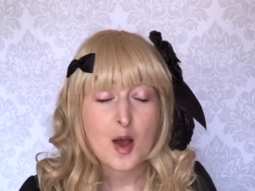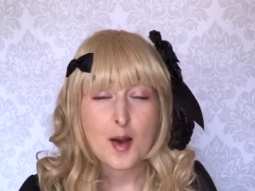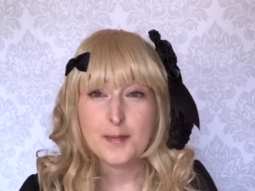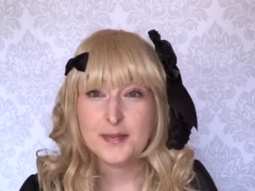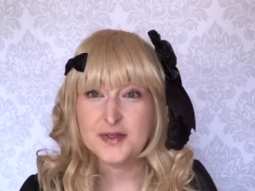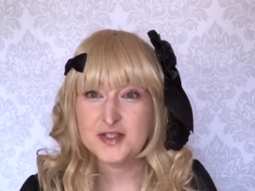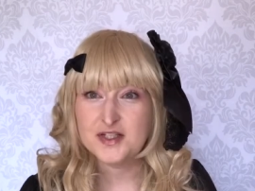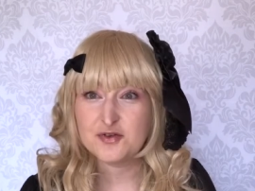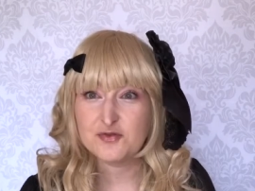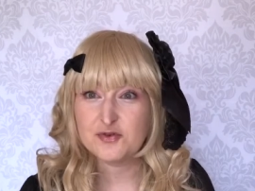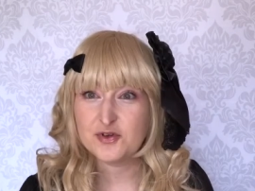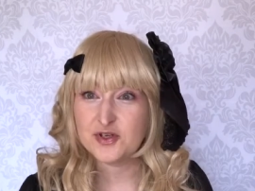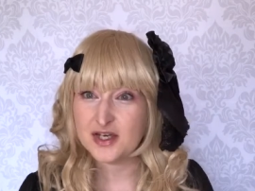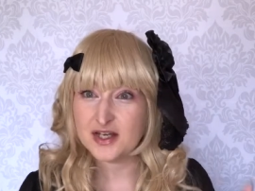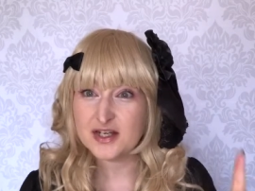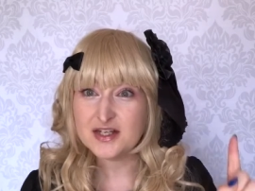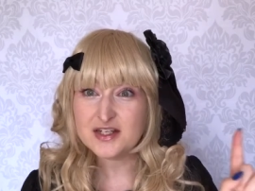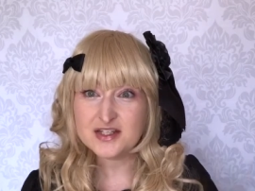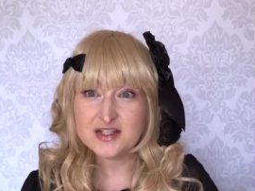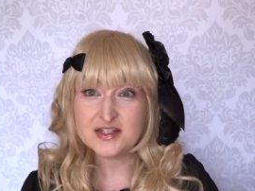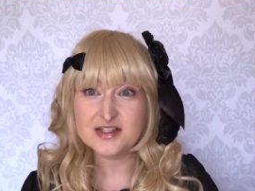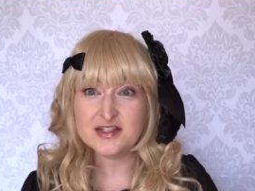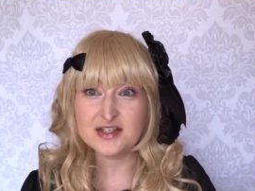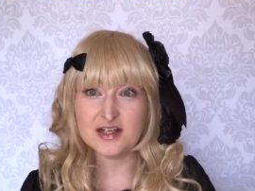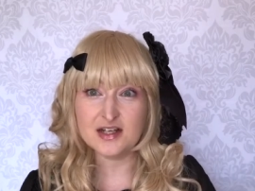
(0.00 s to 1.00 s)
but if you can
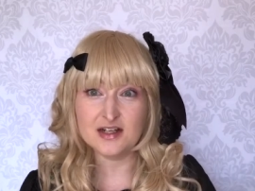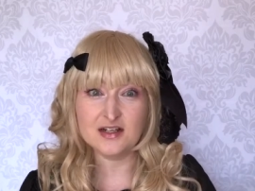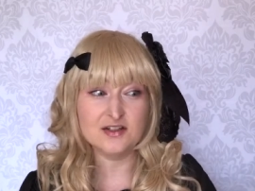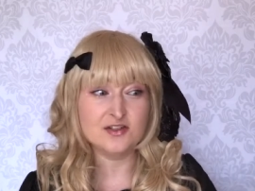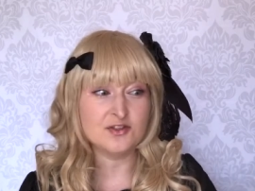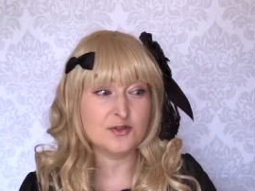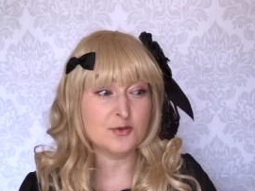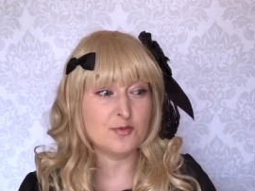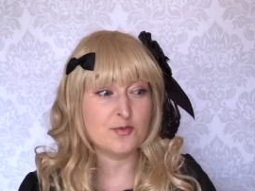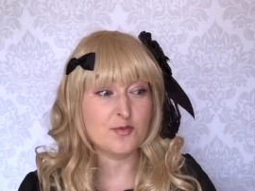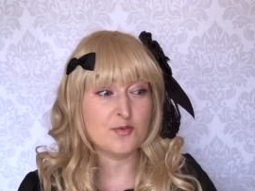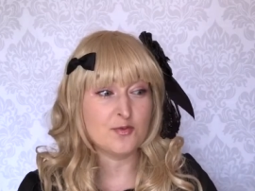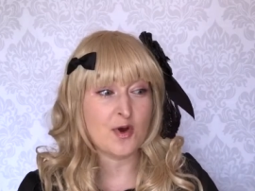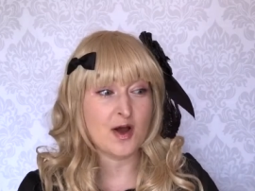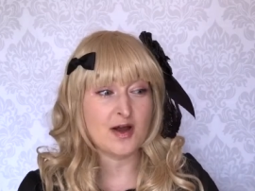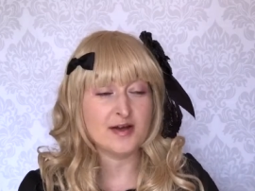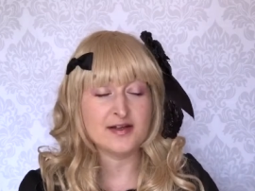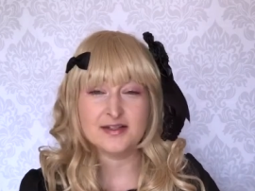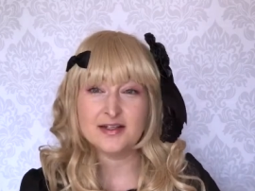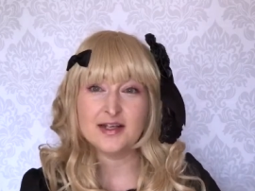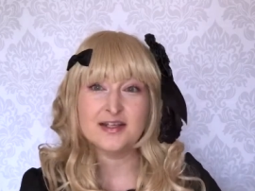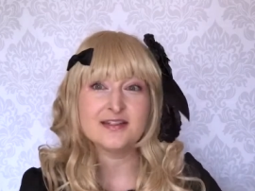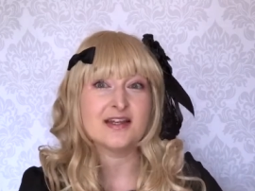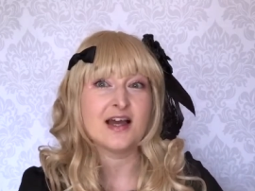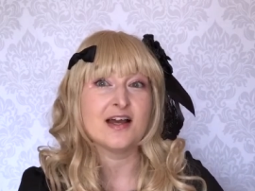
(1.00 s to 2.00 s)
steal the
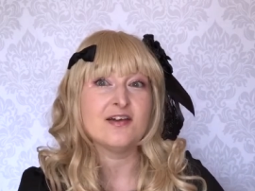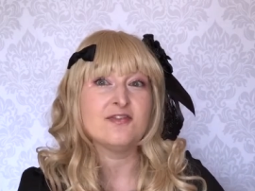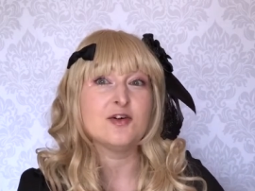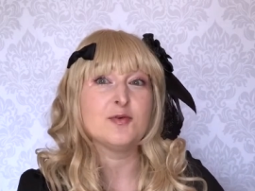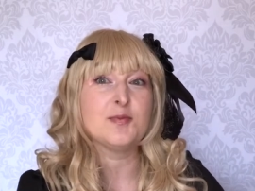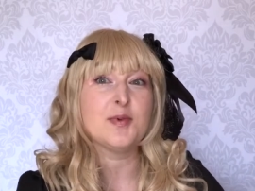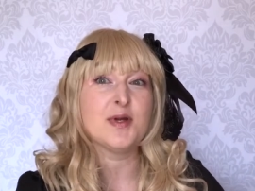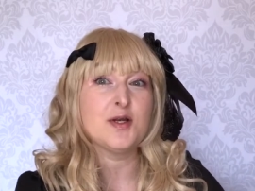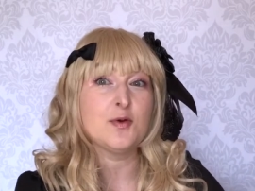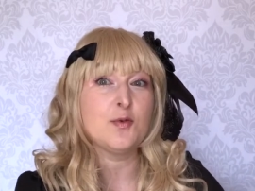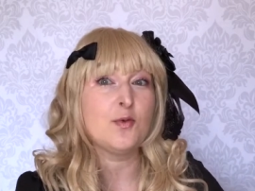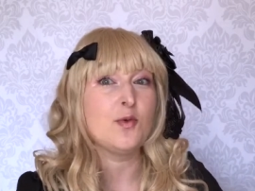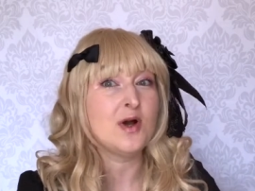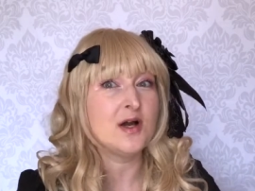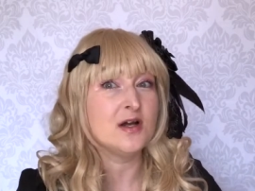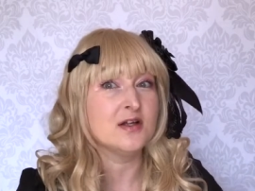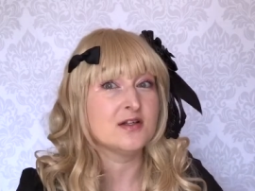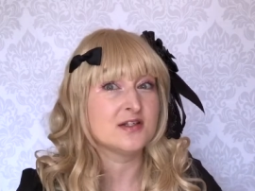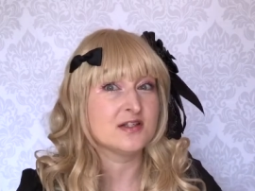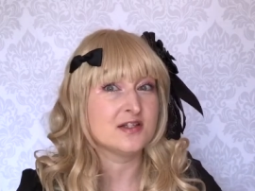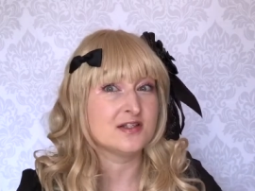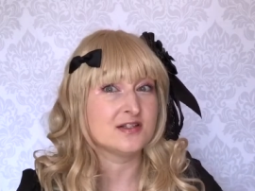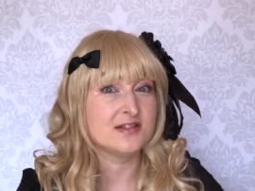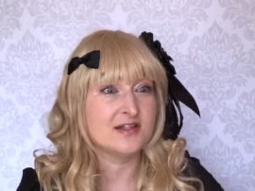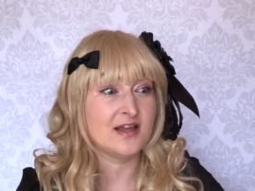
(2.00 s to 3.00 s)
one that everybody
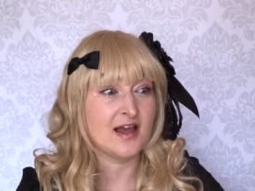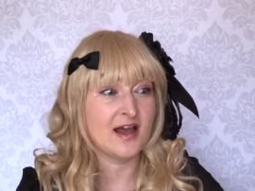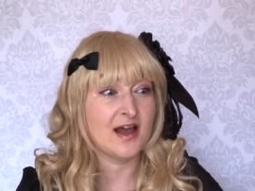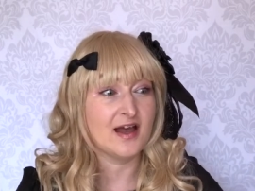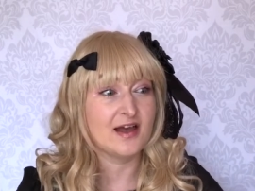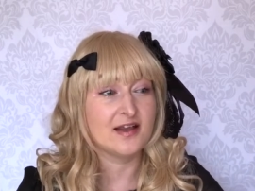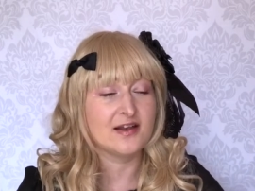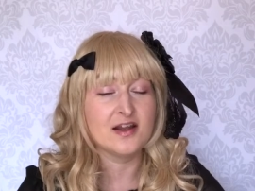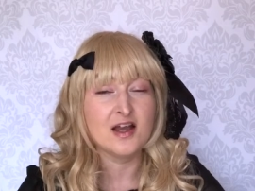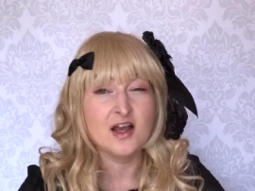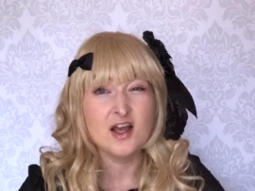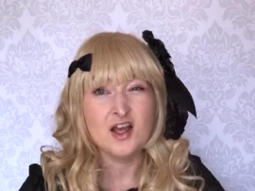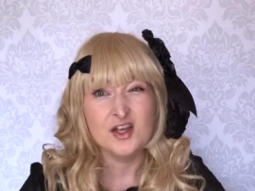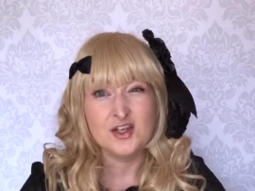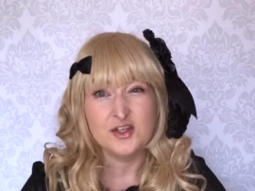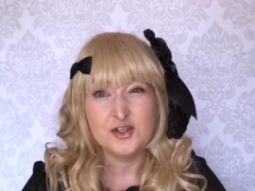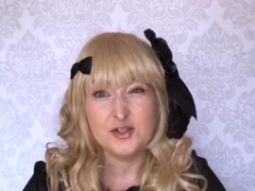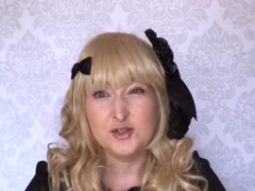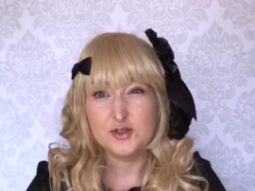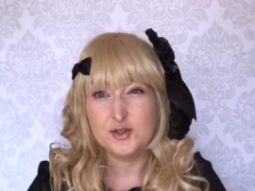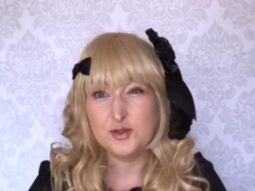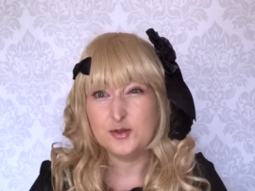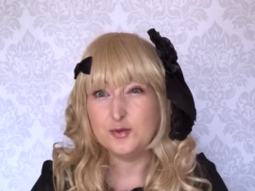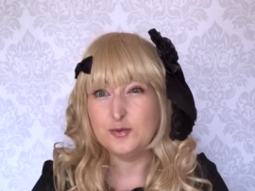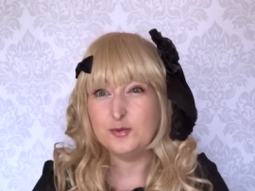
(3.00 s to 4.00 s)
wants, then
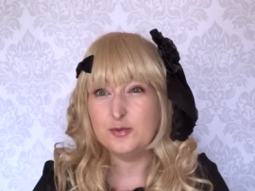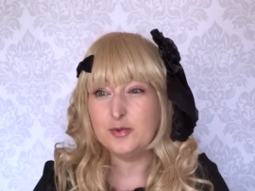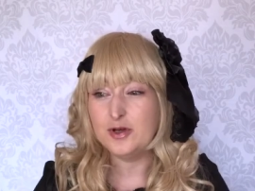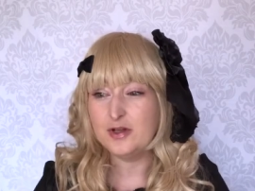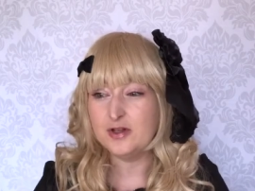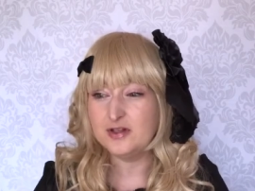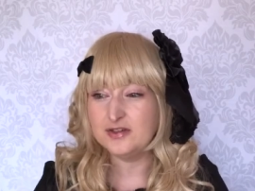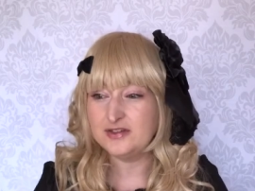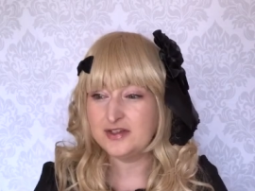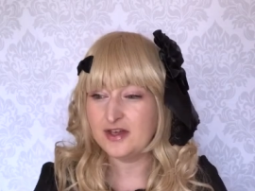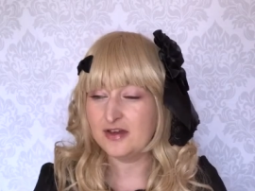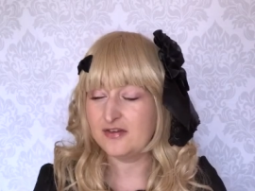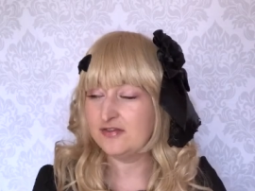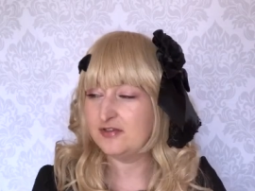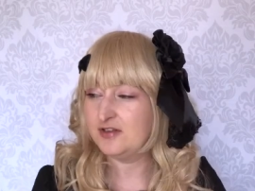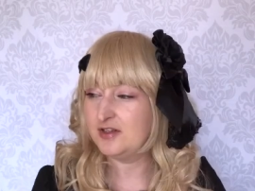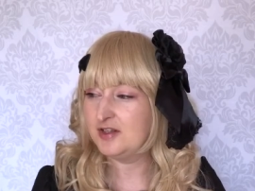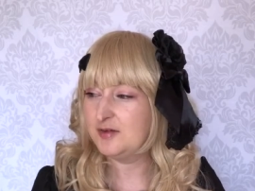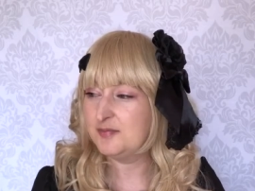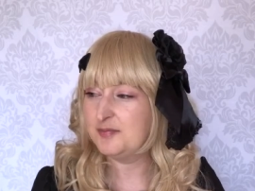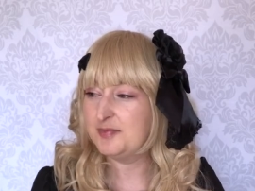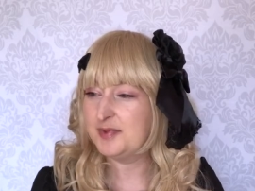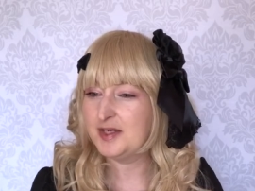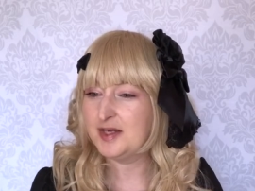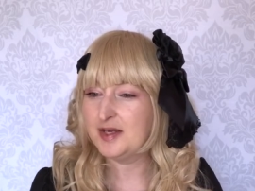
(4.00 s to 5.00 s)
you will
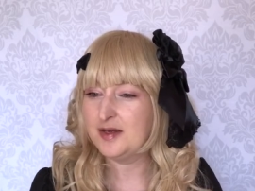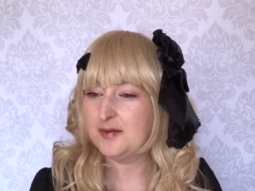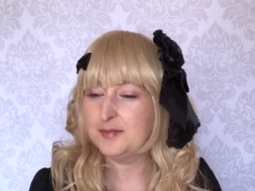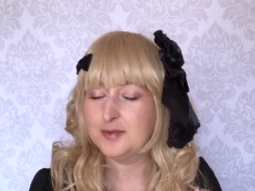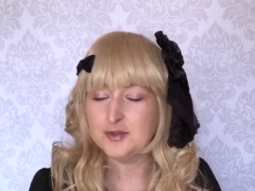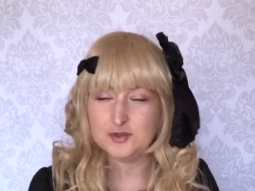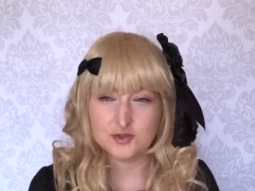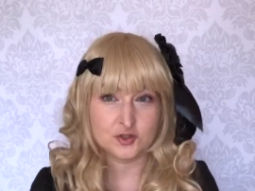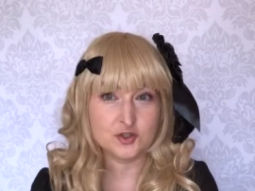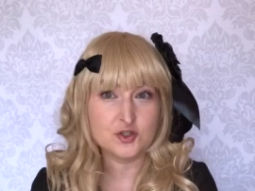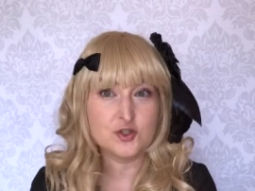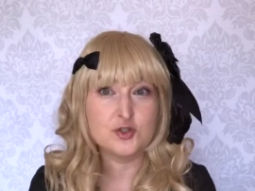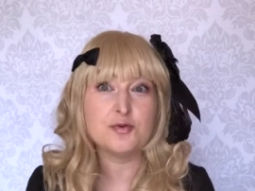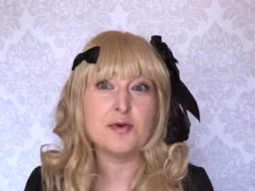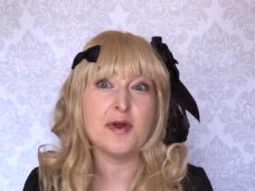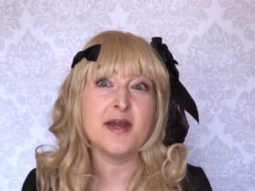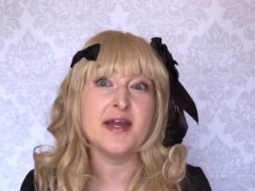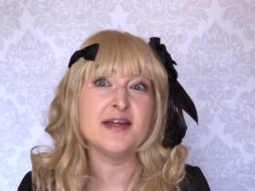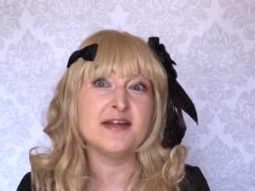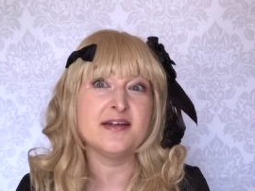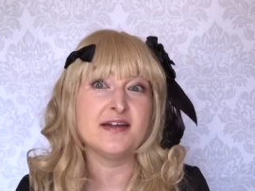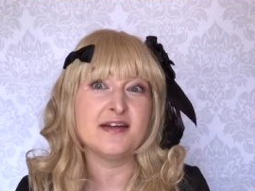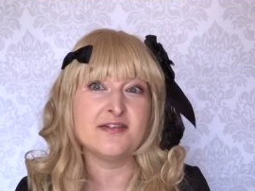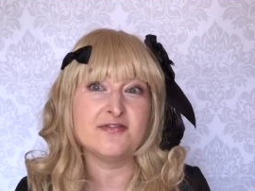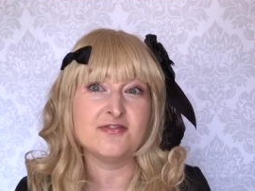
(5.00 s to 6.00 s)
definitely be able to
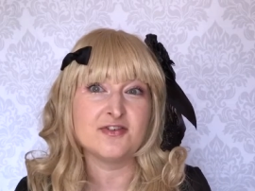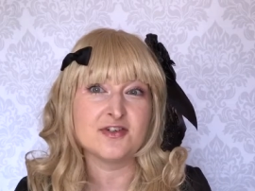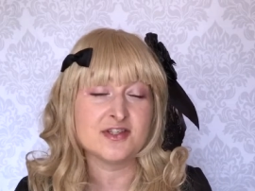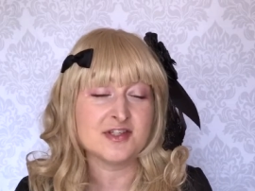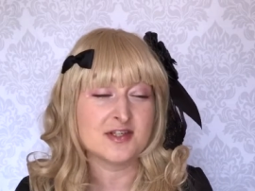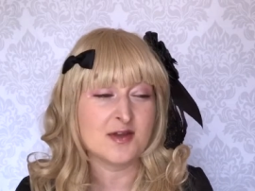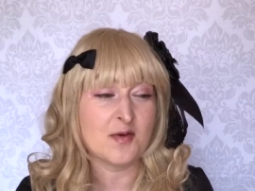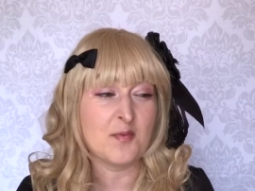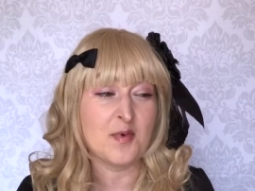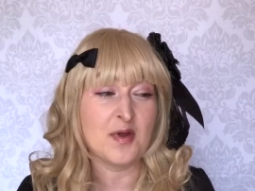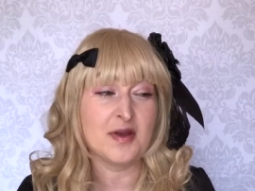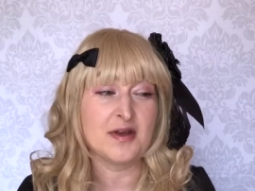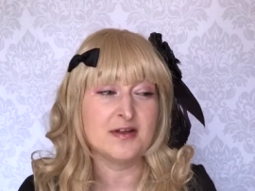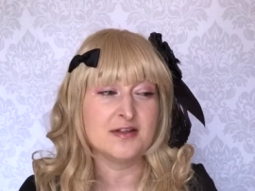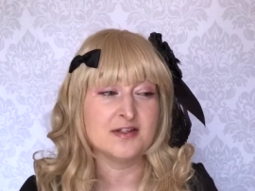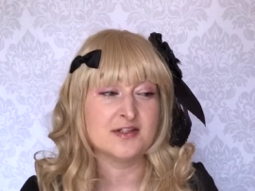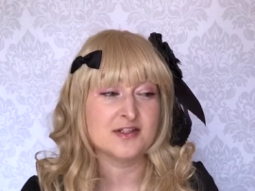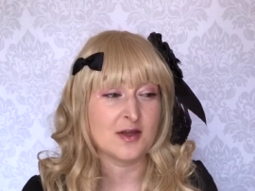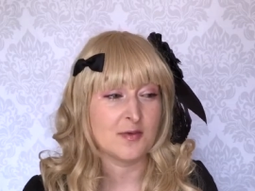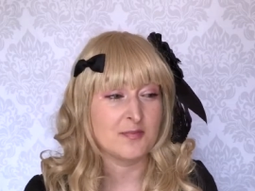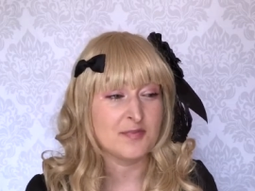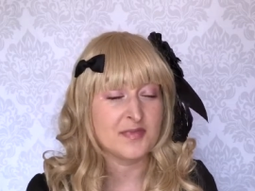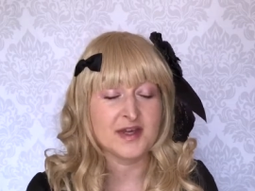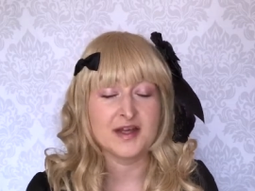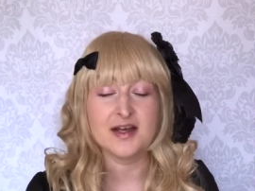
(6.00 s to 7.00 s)
trade it for someone
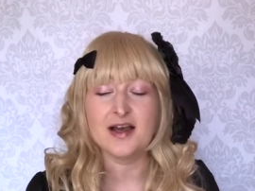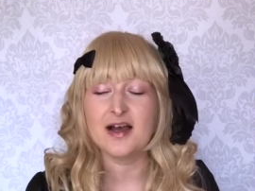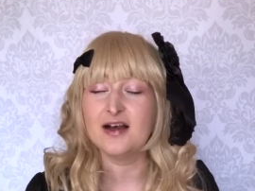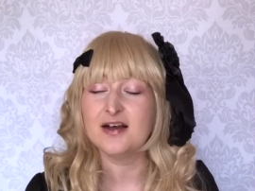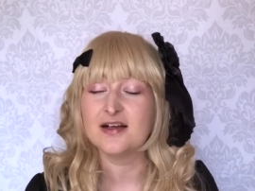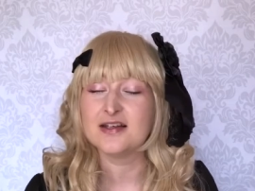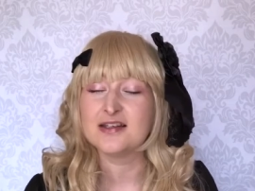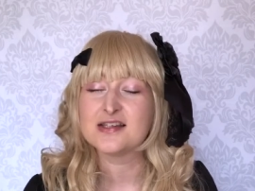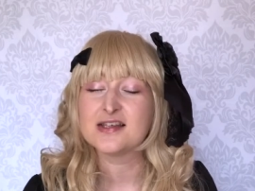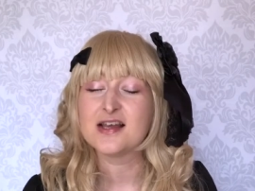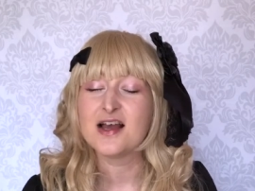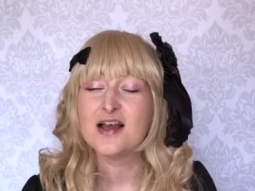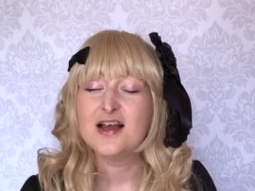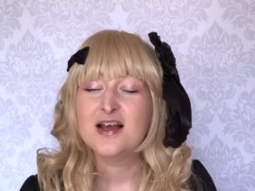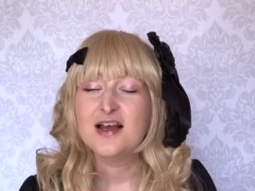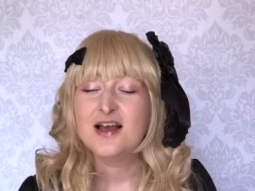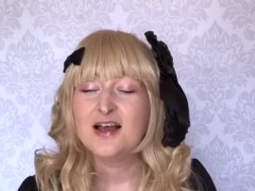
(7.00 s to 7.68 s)
something else.